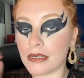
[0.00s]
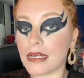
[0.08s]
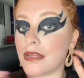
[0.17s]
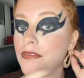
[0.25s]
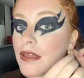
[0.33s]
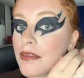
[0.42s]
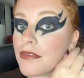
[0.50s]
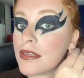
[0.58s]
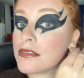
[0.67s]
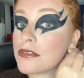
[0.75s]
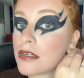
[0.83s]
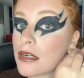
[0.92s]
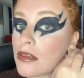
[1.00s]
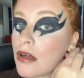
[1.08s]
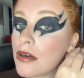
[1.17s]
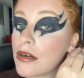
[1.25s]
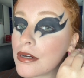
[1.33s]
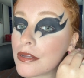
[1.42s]
And then this took
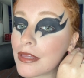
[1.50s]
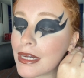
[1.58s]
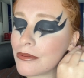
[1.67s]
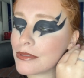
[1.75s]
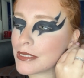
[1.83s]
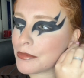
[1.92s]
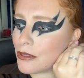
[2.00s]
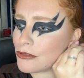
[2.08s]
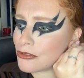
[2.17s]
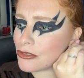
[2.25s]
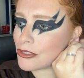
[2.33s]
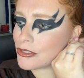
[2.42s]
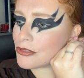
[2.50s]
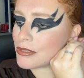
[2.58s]
longer than it was supposed to,